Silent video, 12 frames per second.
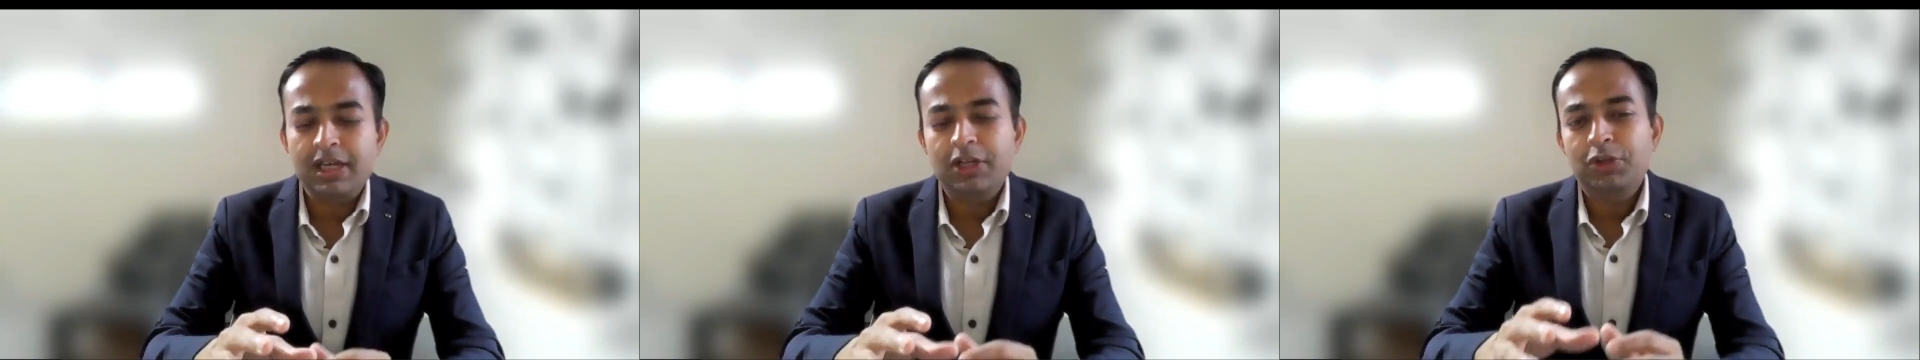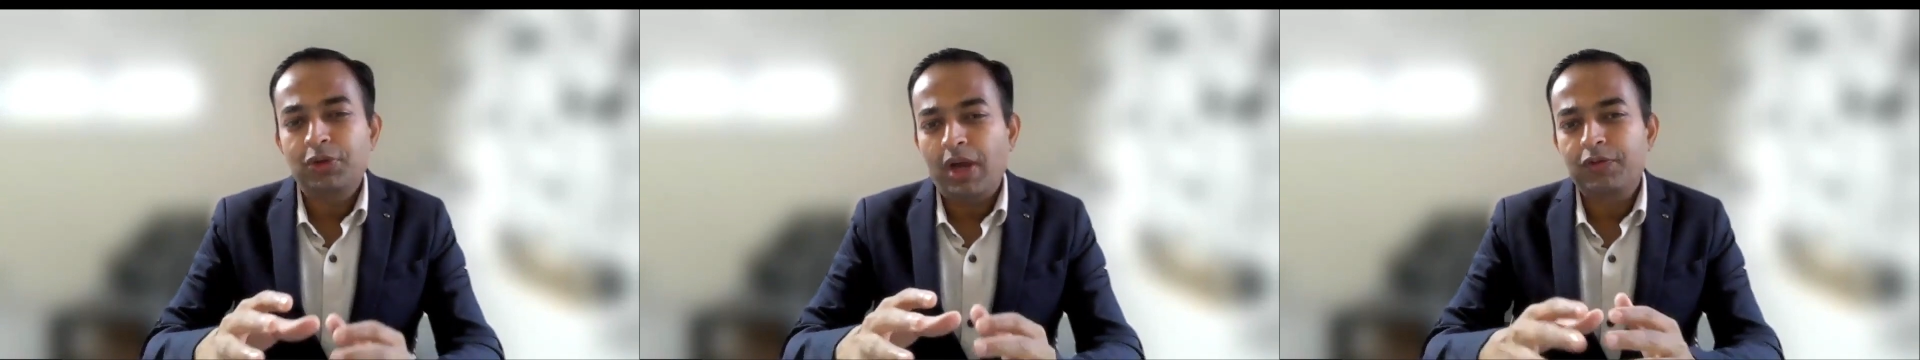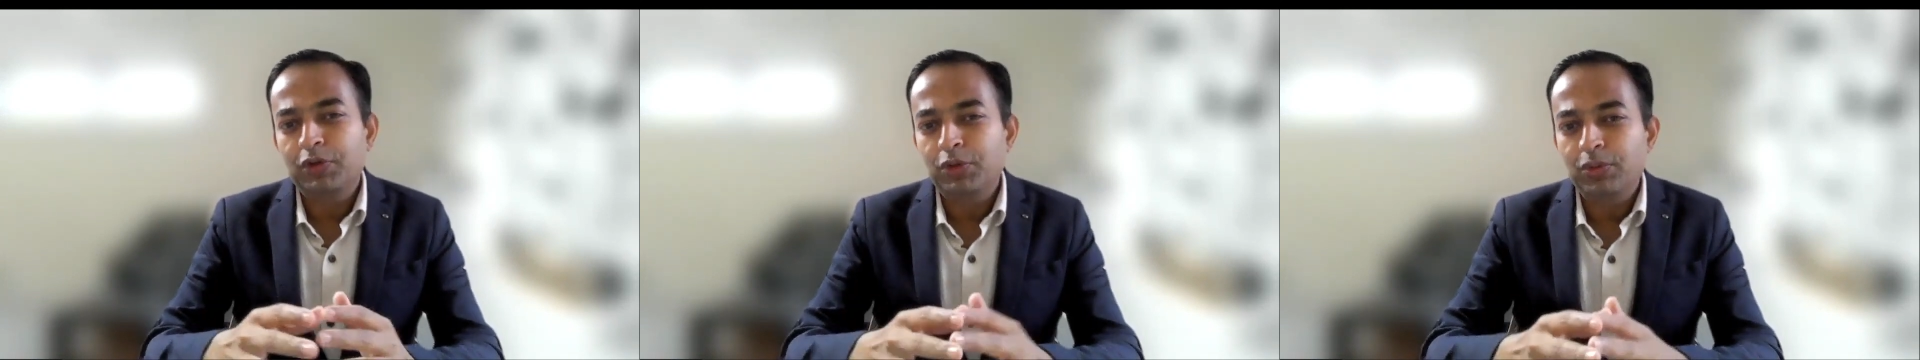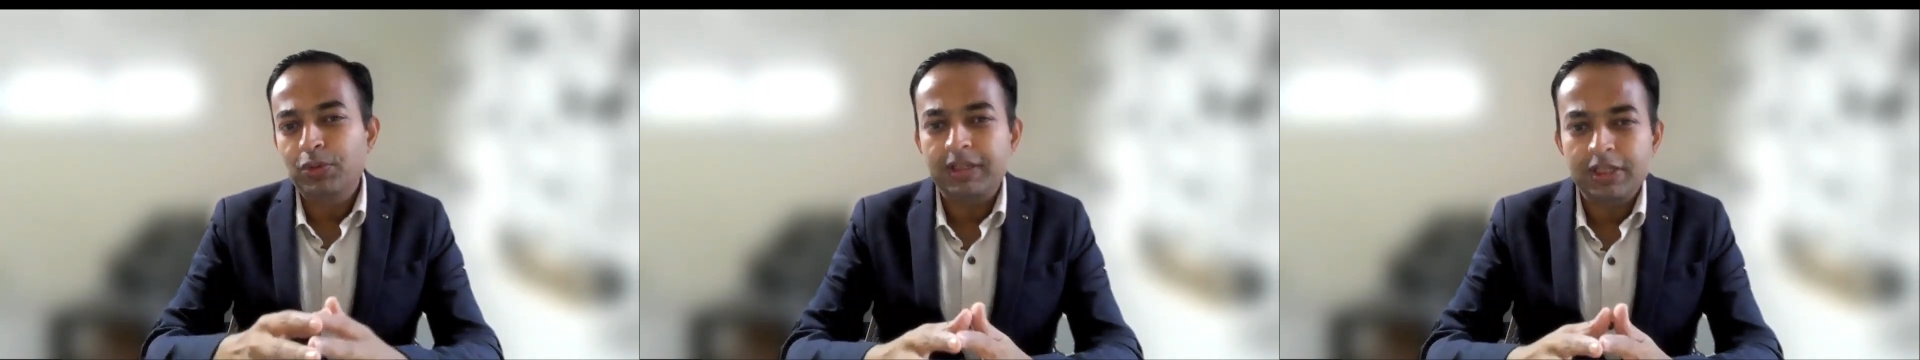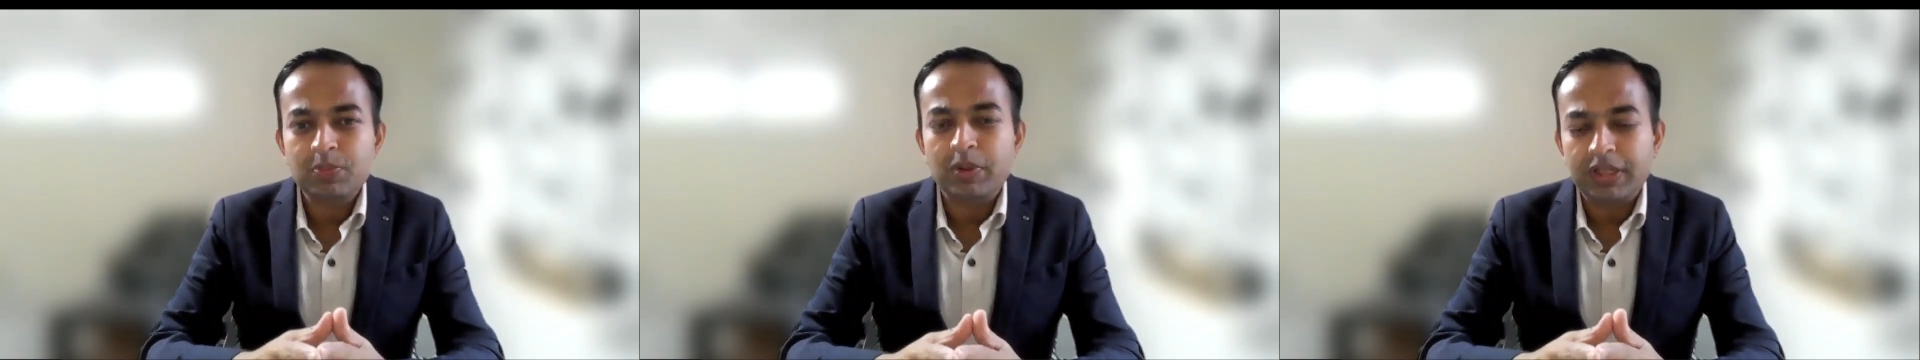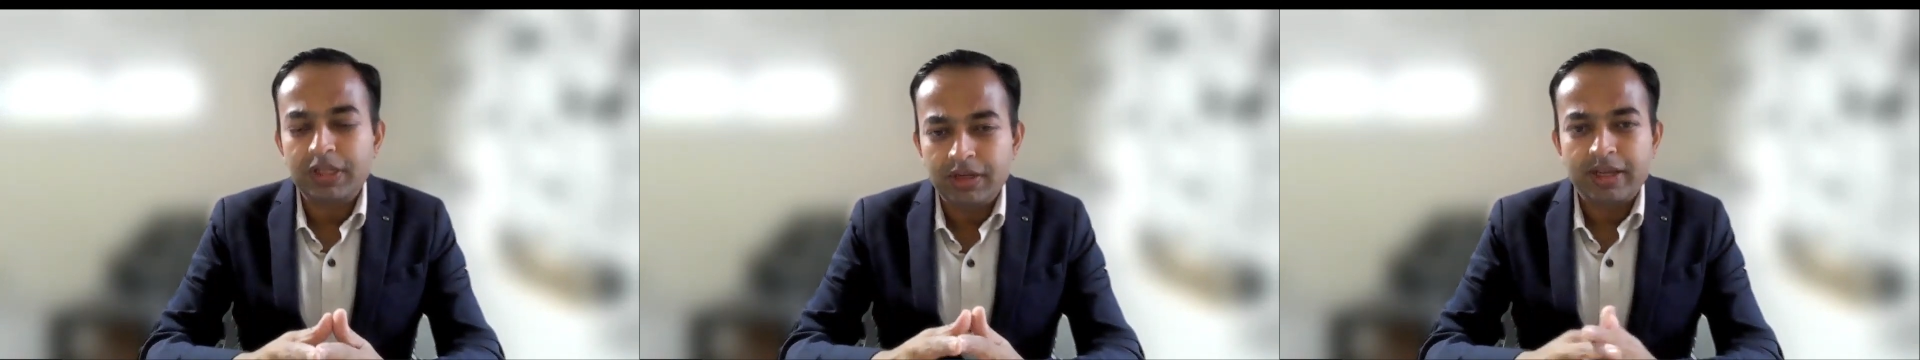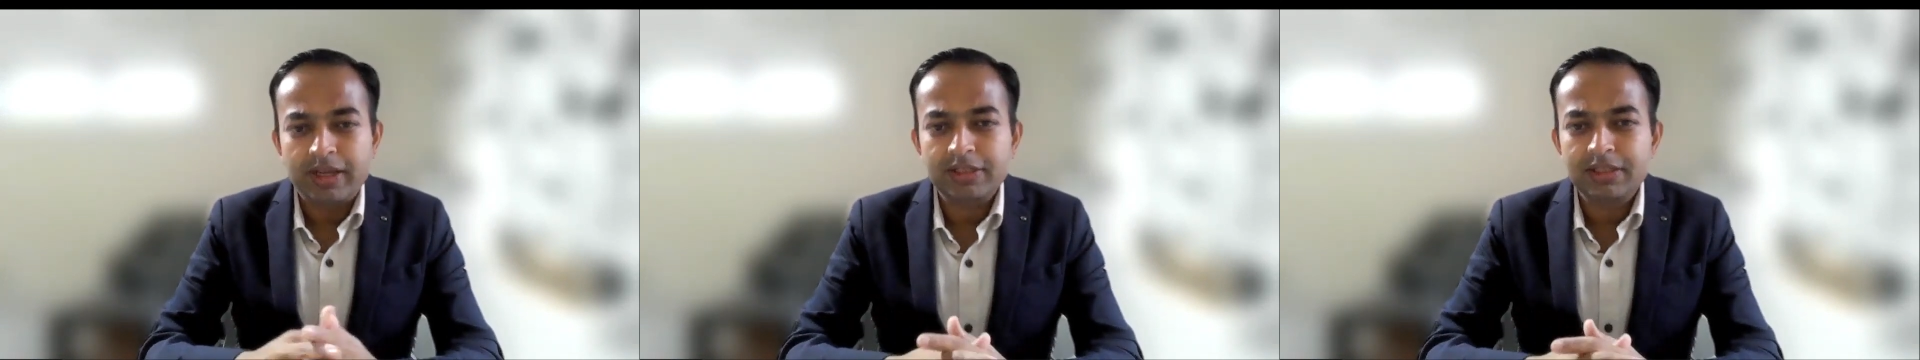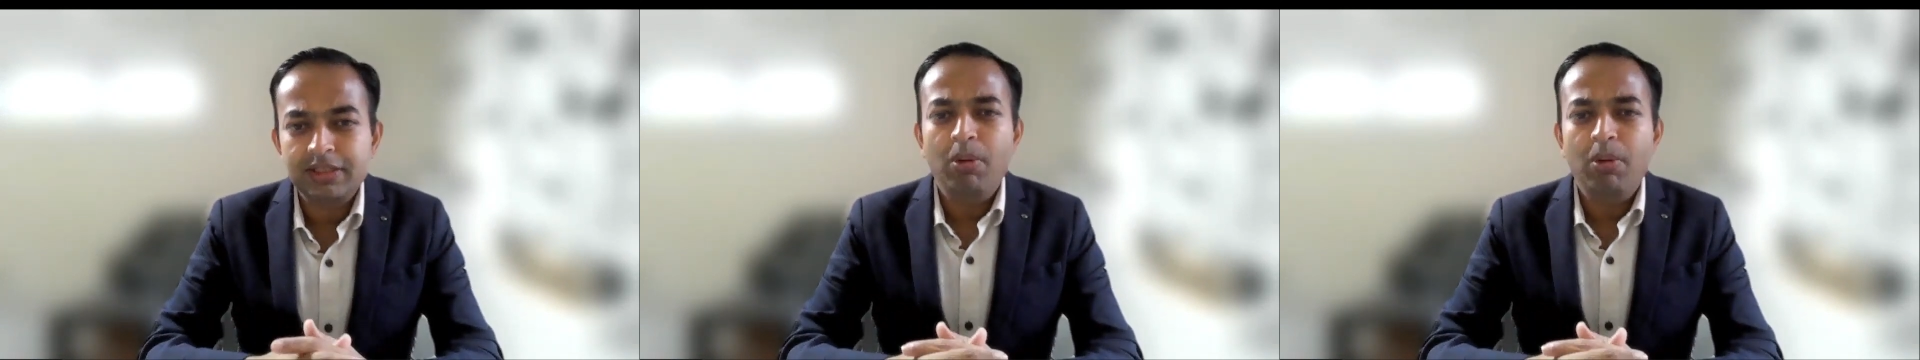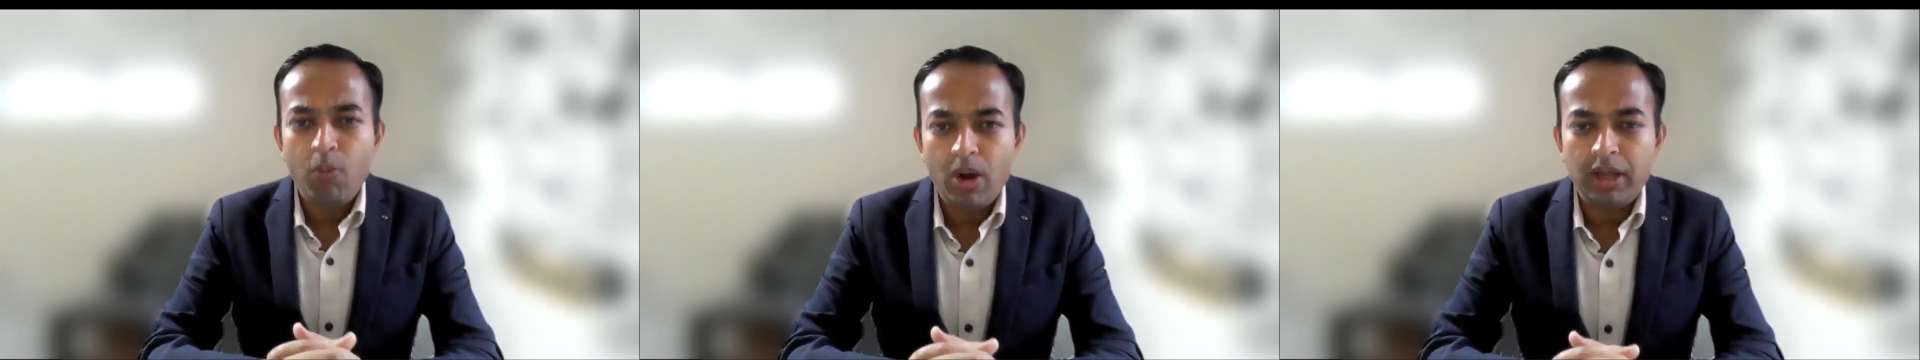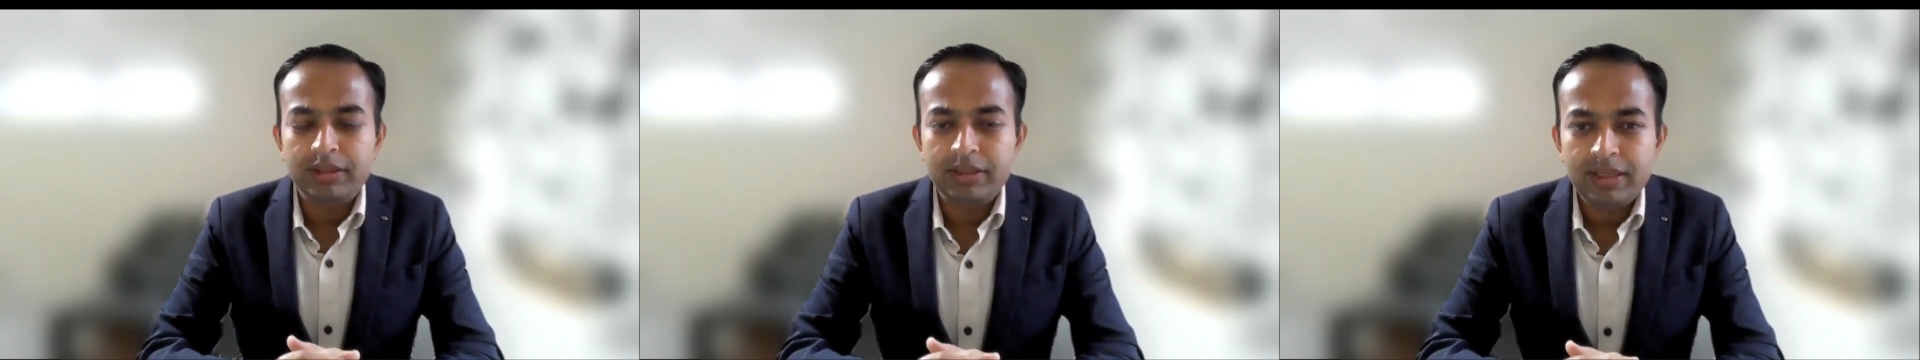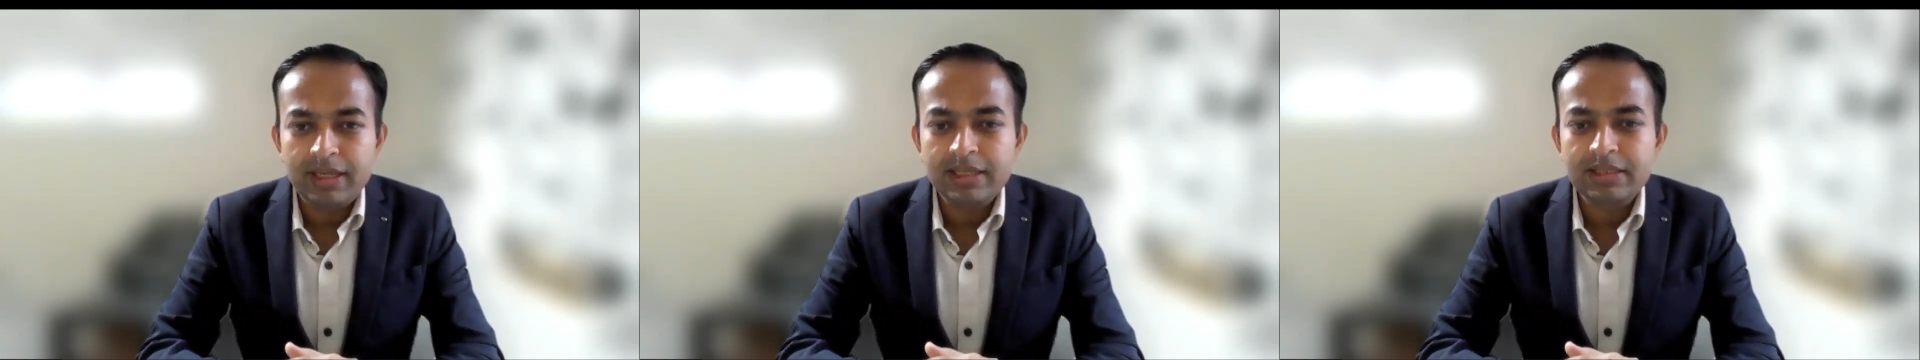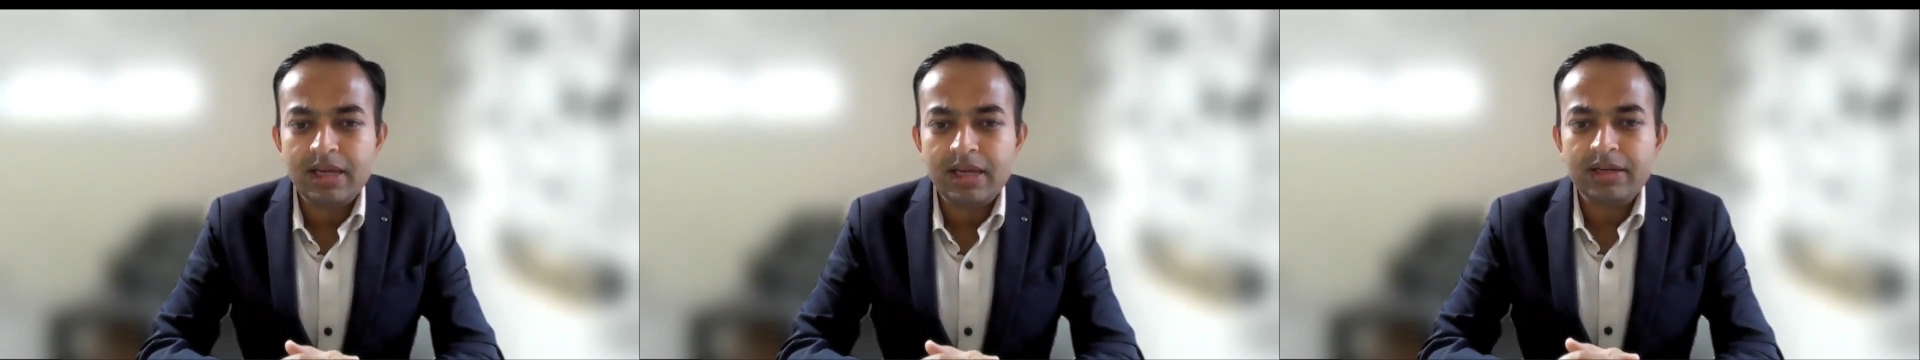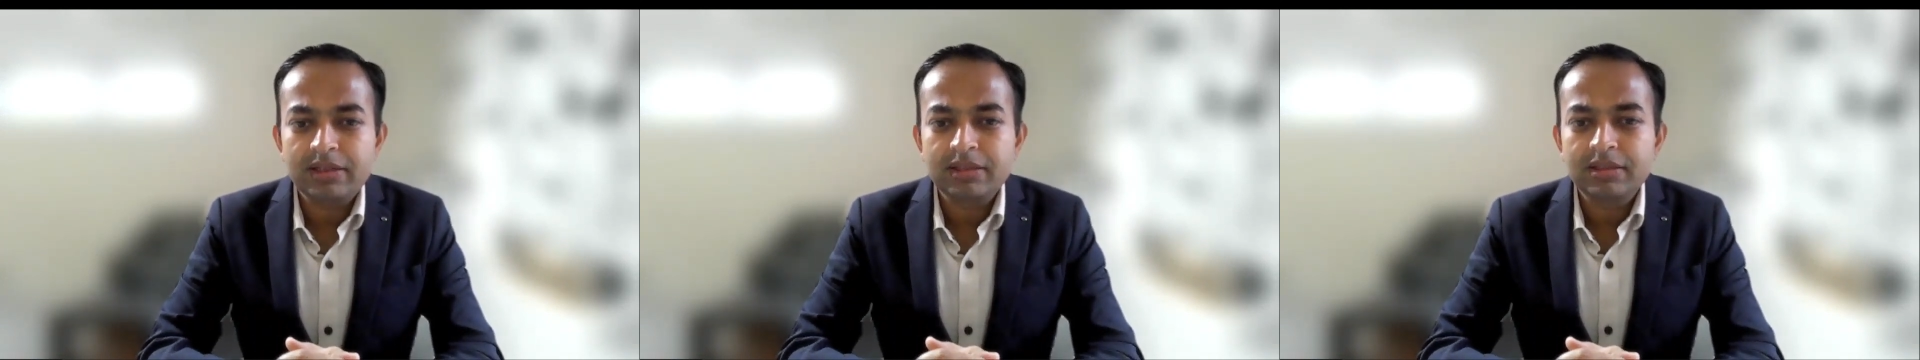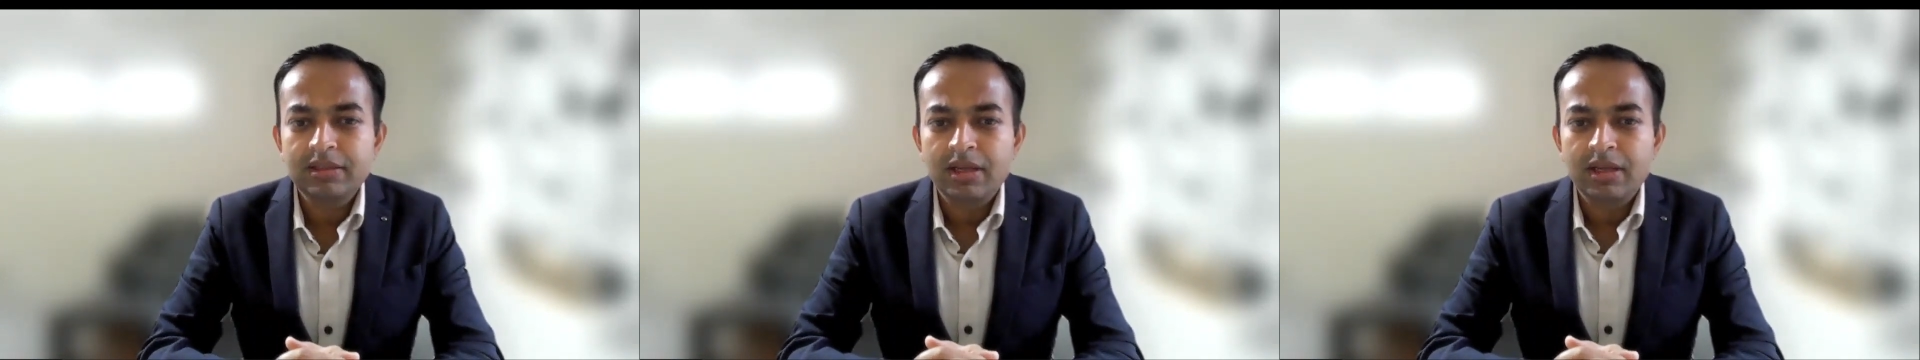that you have to do in this particular case. Number one is that